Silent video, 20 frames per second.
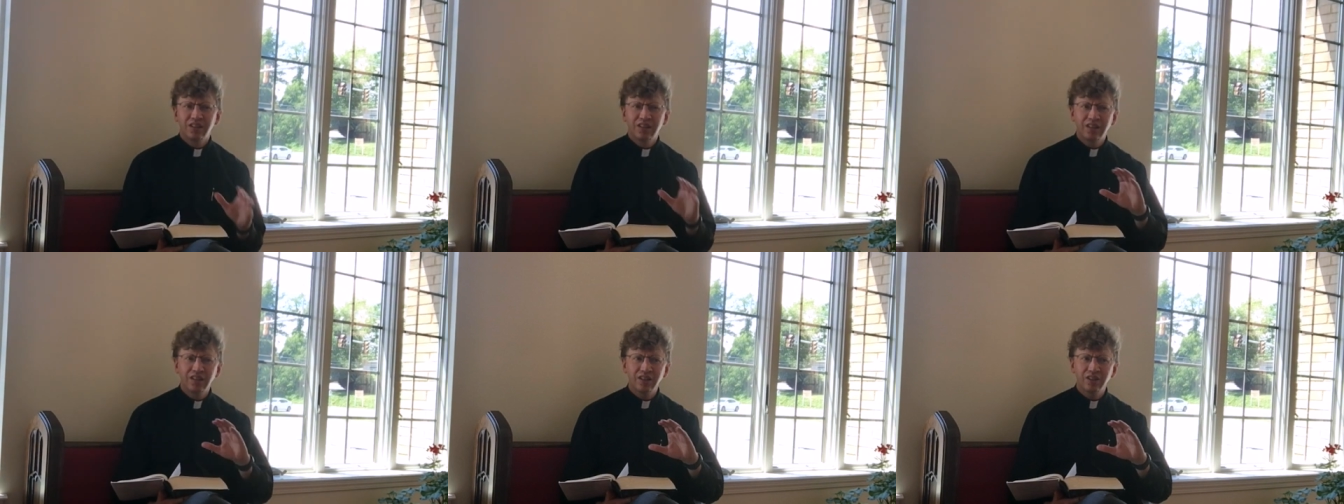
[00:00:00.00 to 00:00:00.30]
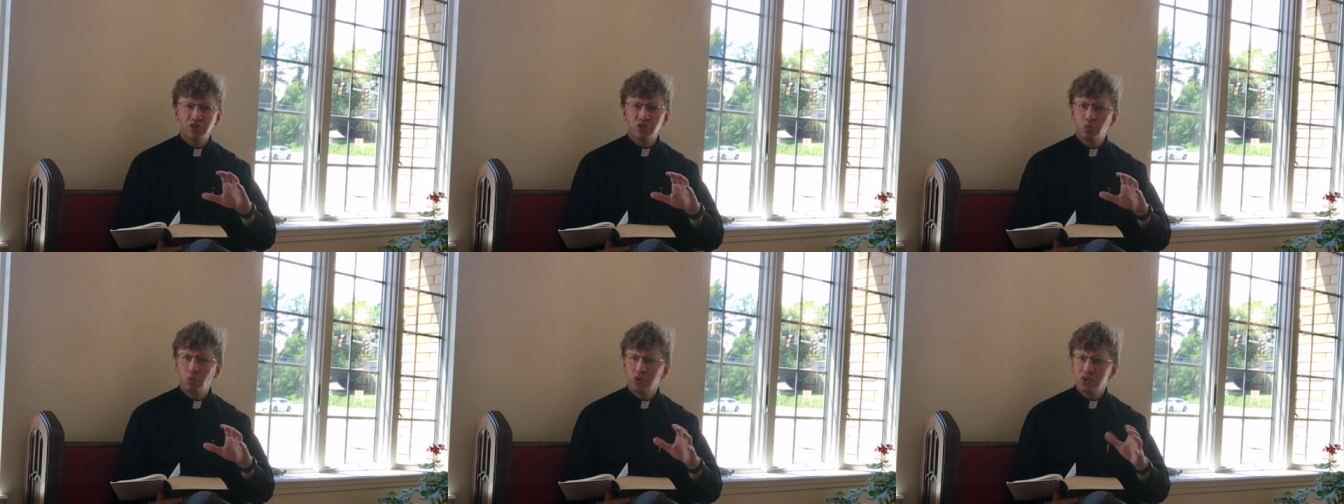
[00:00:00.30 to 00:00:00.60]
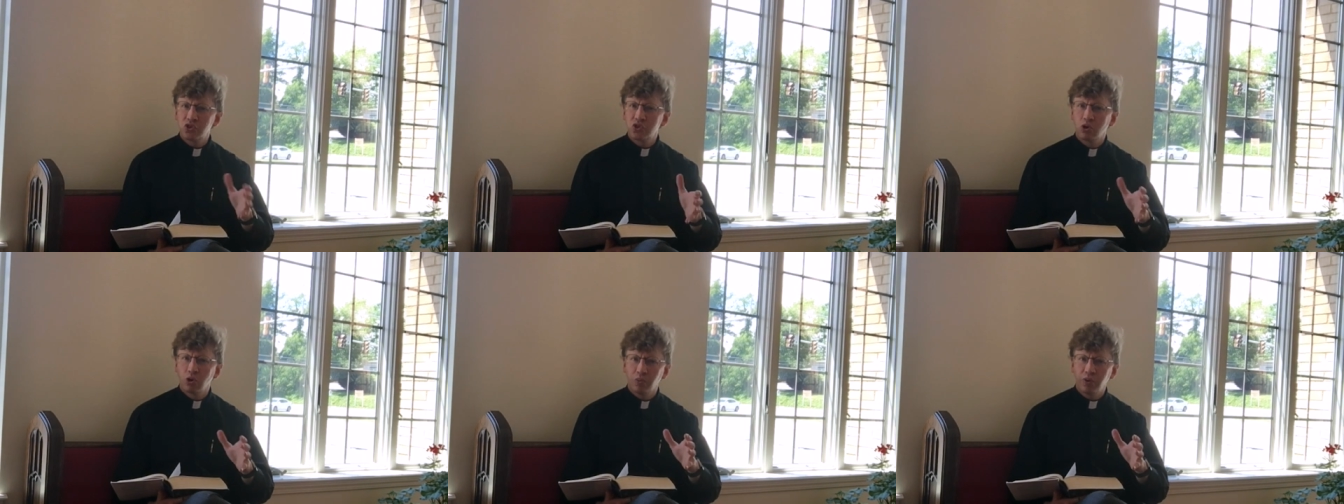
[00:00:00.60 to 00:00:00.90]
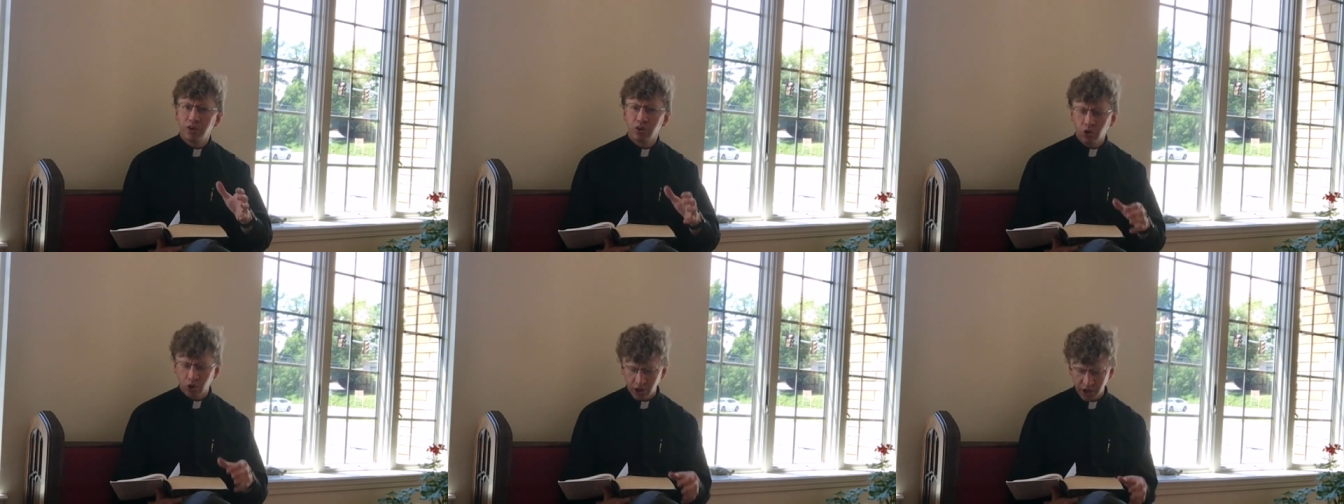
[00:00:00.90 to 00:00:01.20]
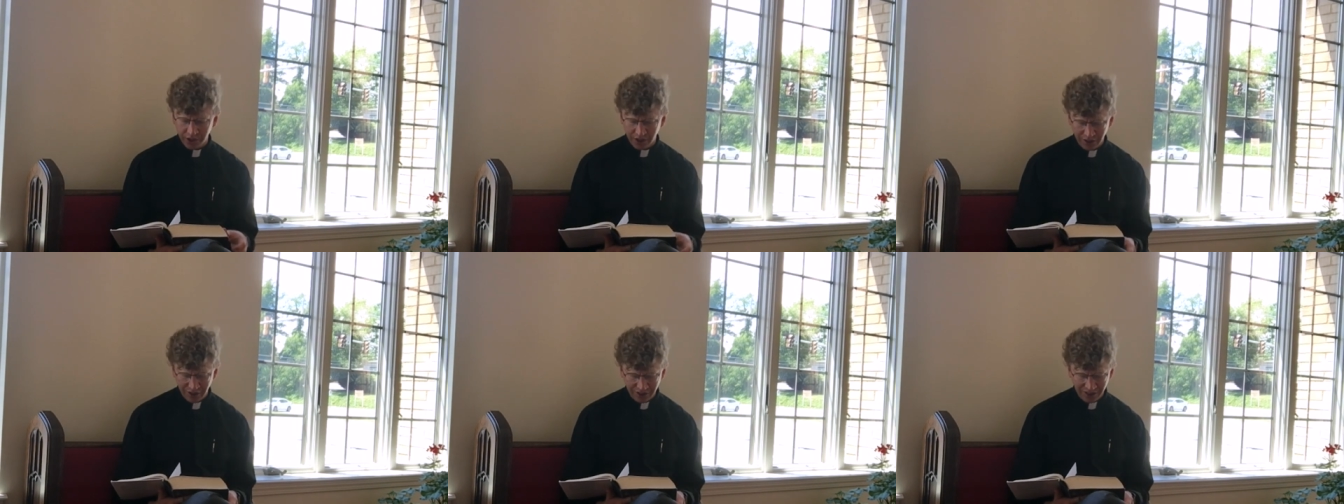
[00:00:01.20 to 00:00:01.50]
get at what's going
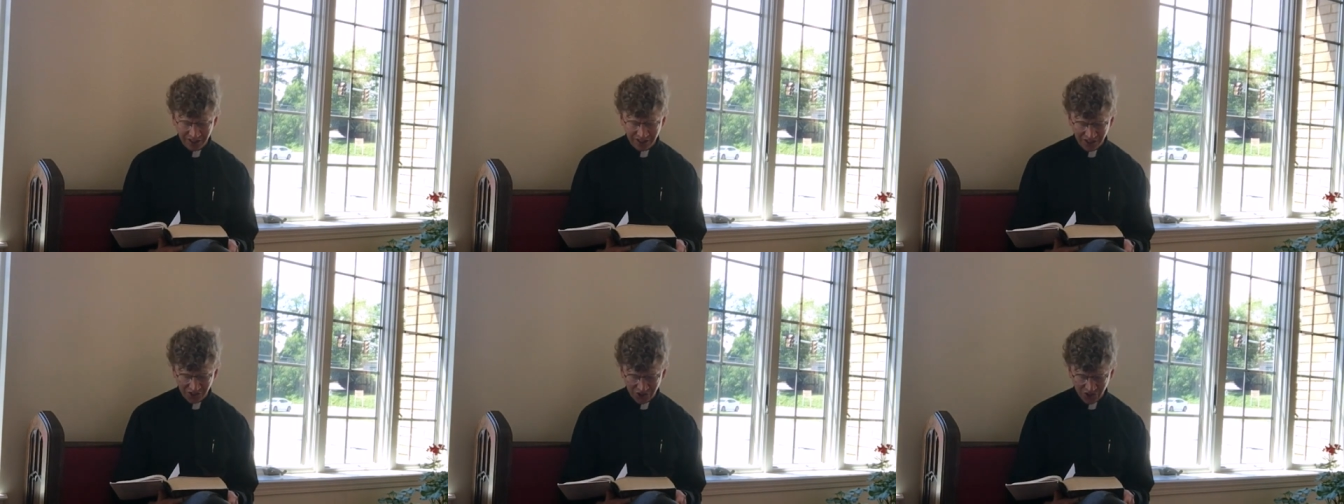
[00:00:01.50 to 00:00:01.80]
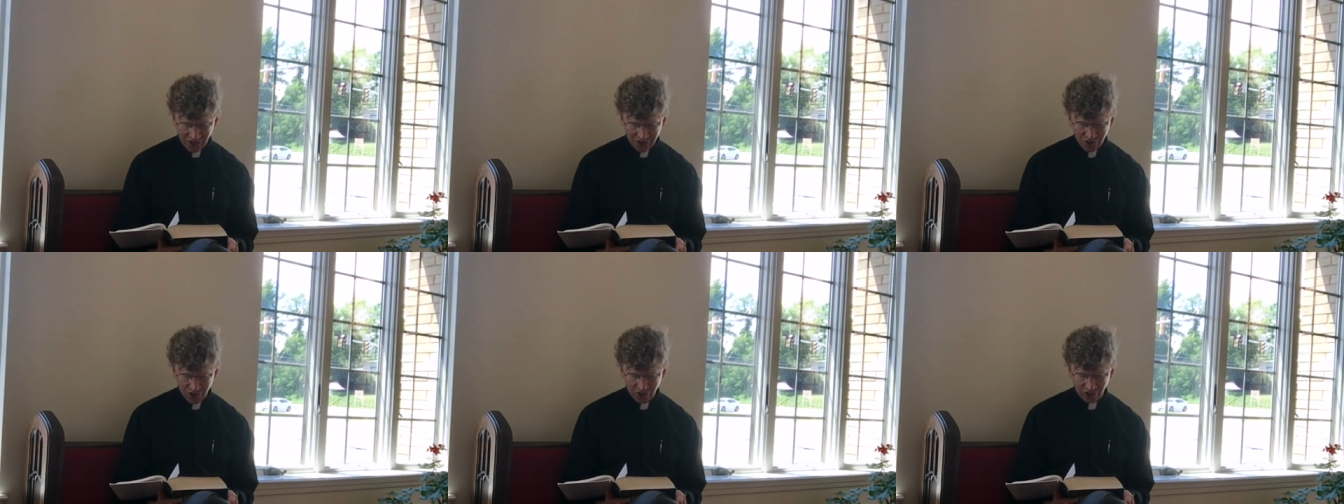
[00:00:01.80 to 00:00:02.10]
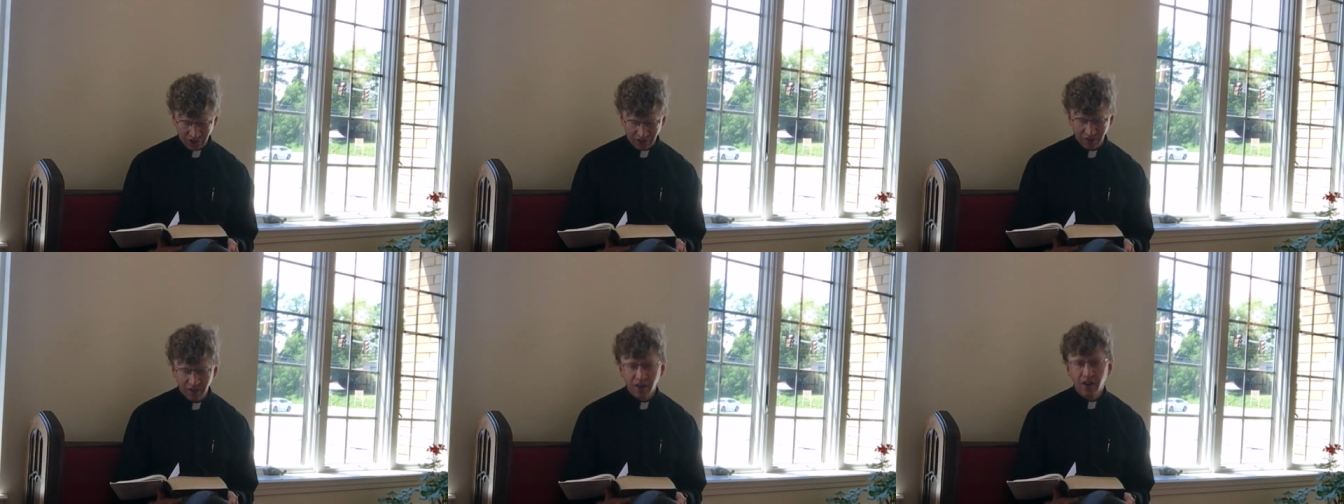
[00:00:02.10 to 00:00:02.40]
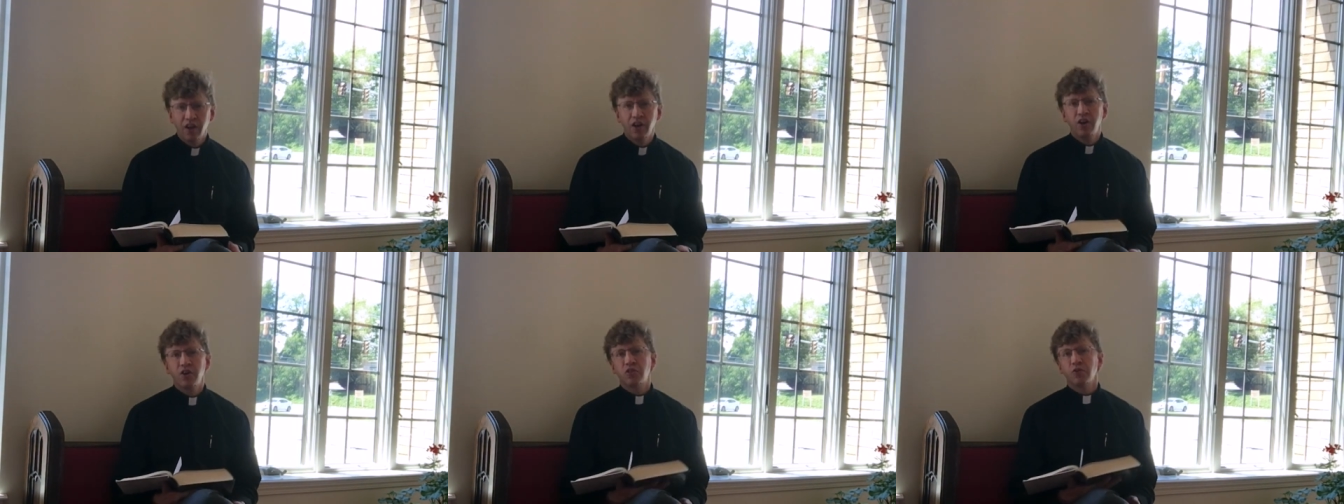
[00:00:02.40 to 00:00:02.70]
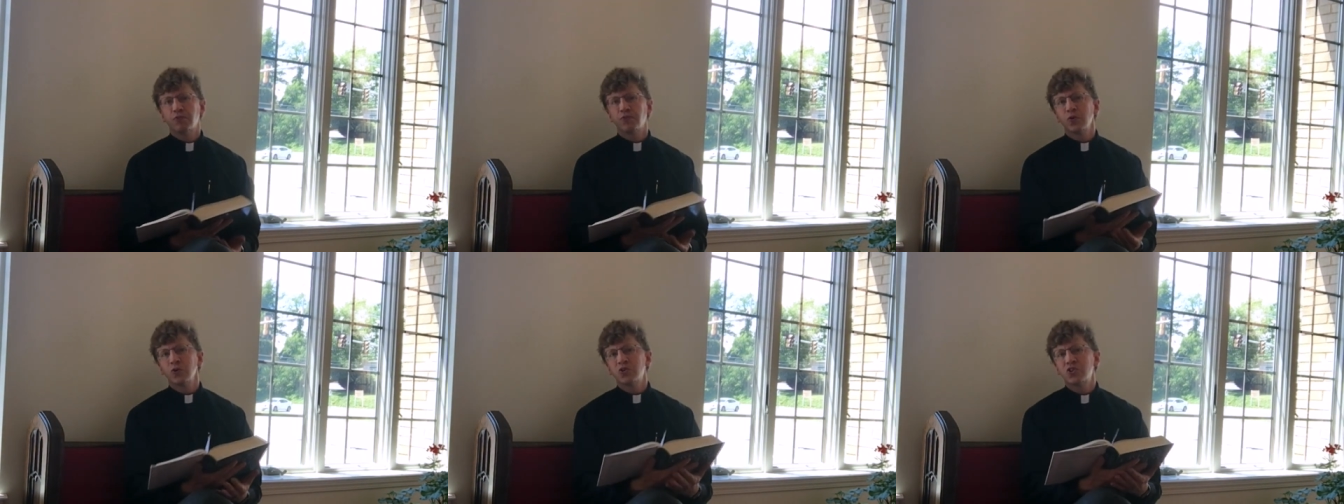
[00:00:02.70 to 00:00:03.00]
on in the ascension.
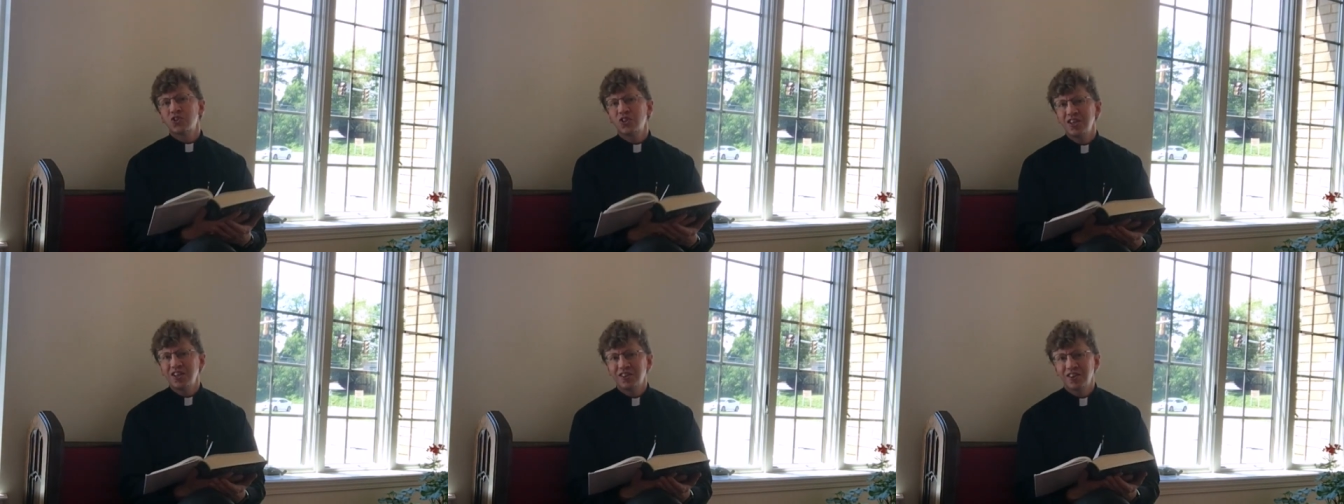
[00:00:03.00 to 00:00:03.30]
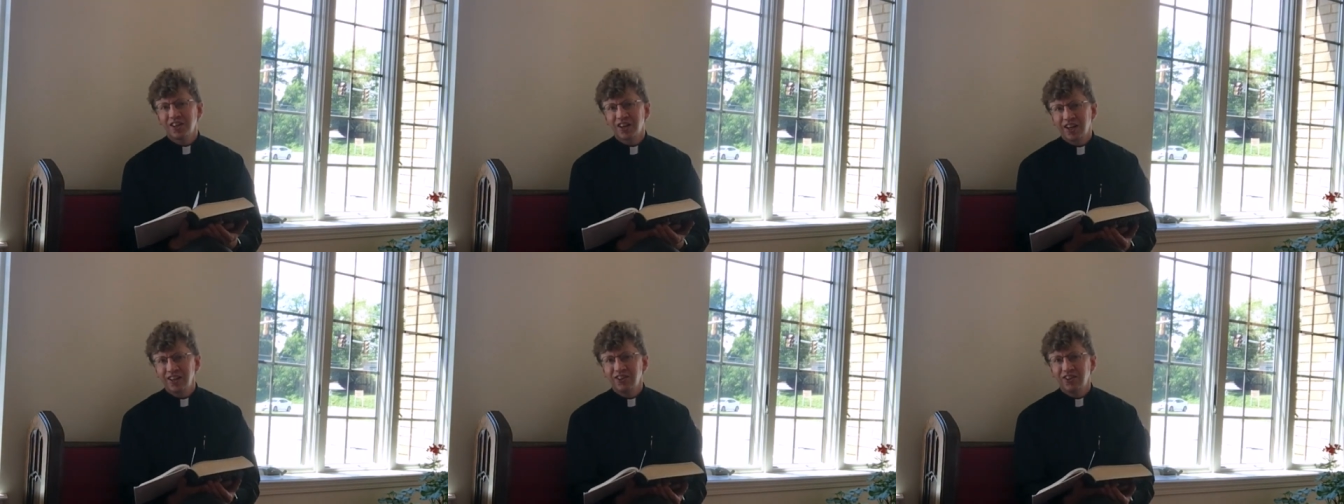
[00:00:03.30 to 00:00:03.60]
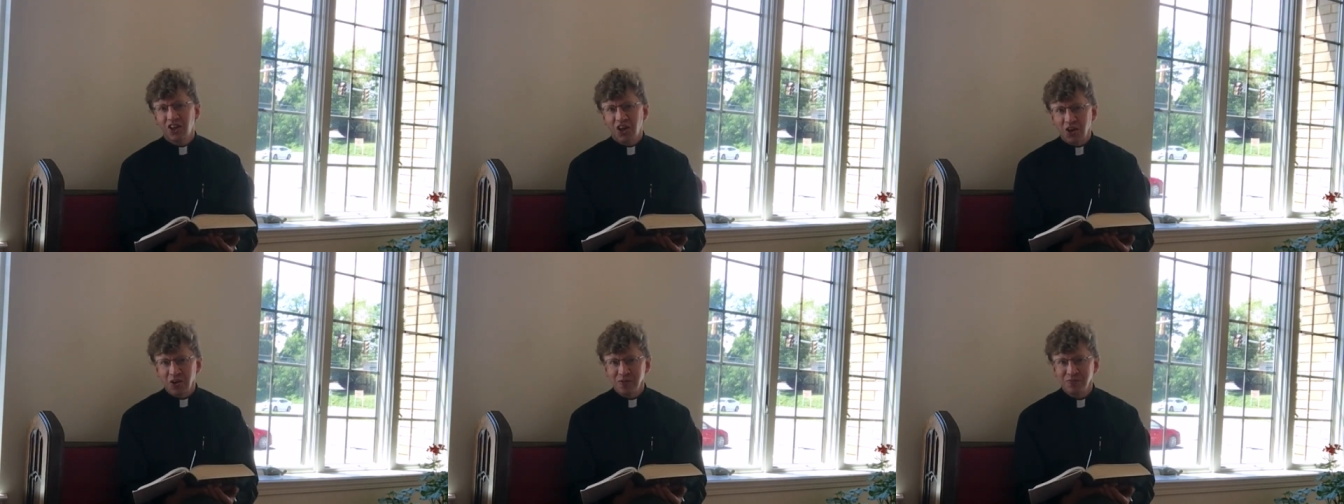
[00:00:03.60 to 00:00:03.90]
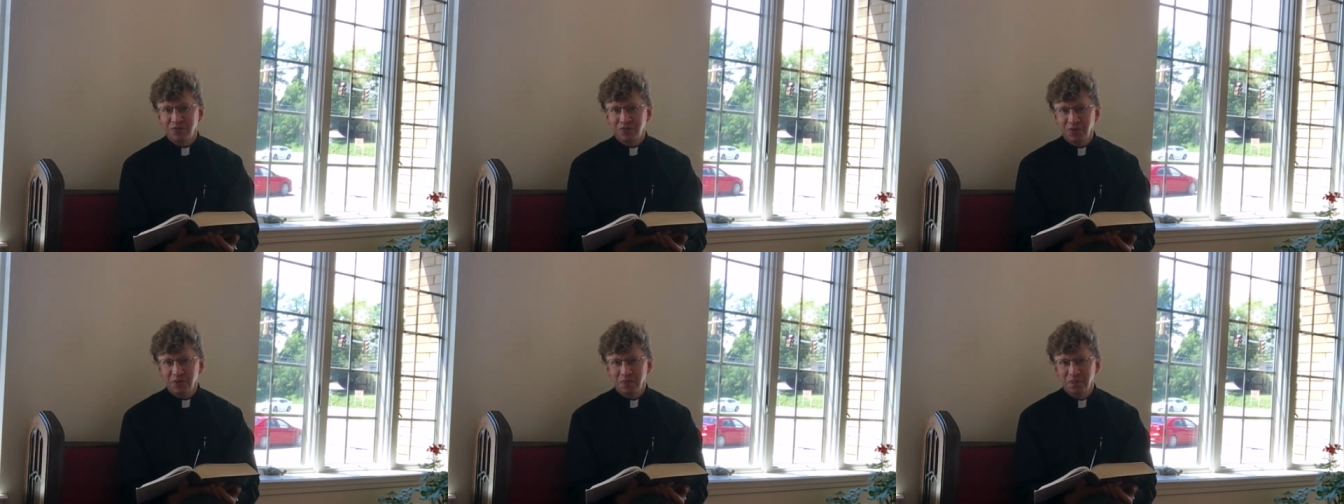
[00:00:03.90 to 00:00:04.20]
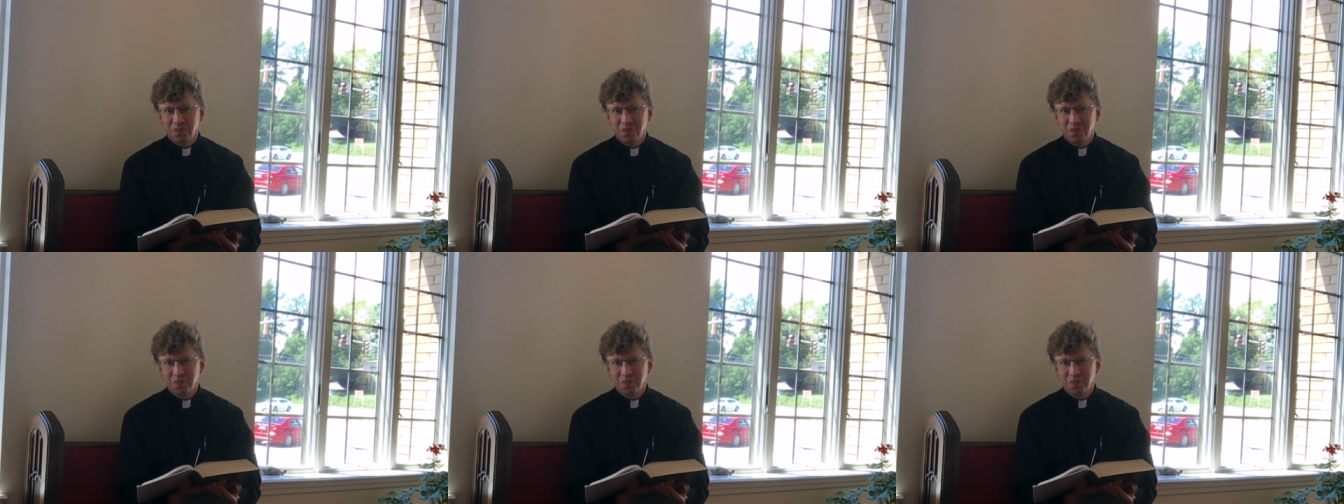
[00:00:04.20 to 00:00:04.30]
The first thing that I love